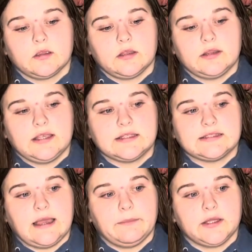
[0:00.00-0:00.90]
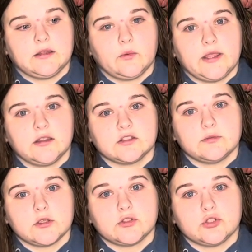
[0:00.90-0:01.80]
things happen the way they're
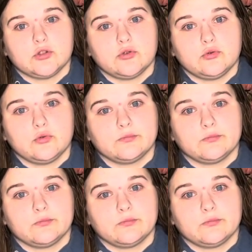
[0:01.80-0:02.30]
supposed to.